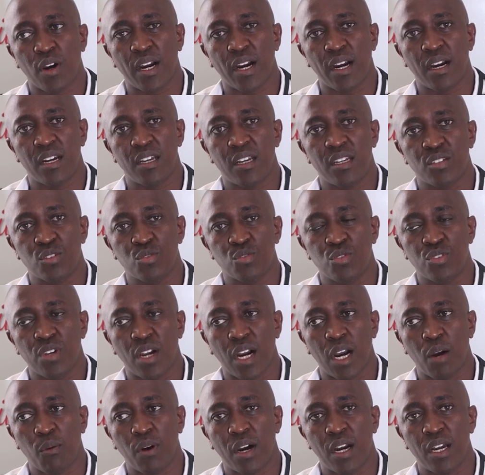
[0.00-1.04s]

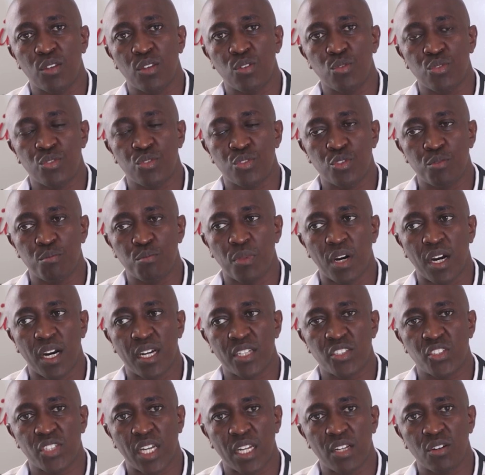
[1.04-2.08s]
our
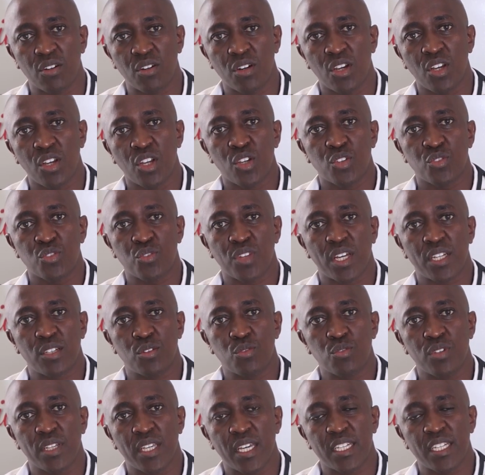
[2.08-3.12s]
YouTube channel, so that you
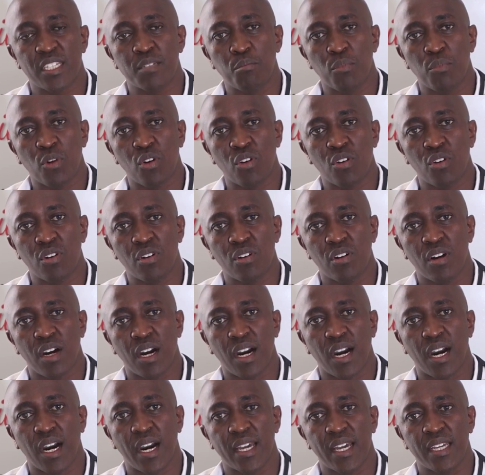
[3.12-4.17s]
get more
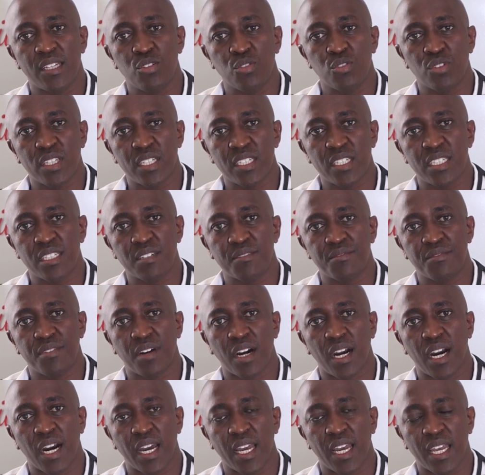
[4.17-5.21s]
educative
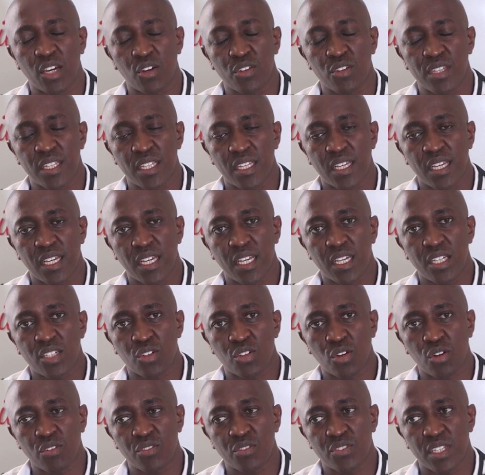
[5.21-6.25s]
health
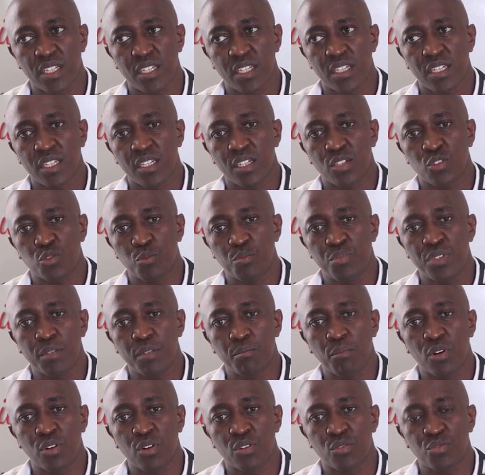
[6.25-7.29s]
talks to be
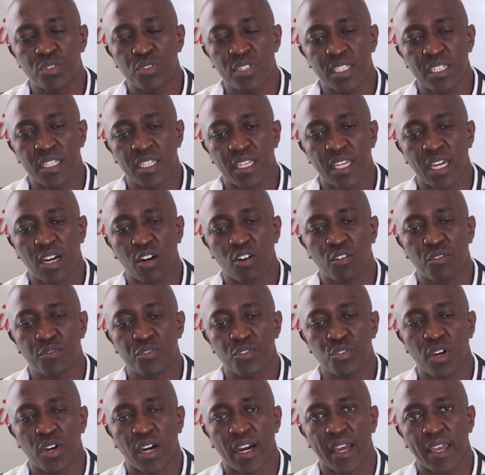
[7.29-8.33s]
able to take care of
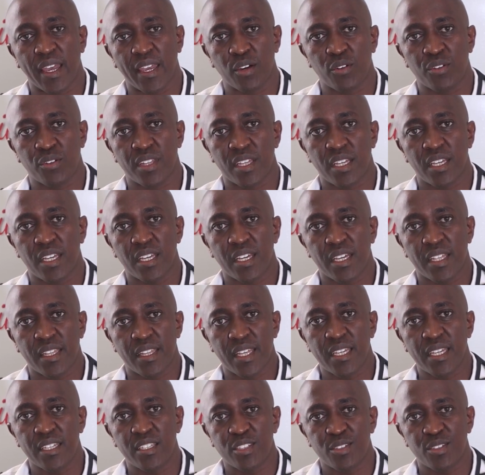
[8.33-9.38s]
your health.
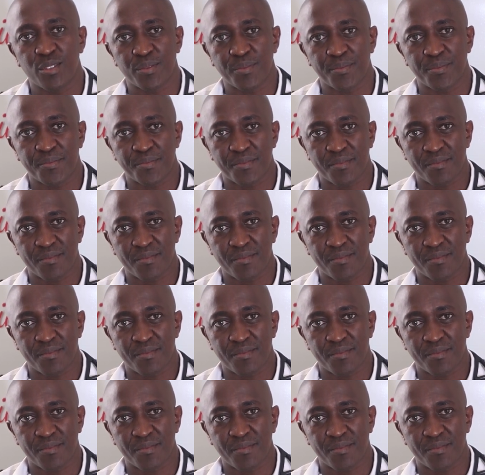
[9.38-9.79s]
Thank you.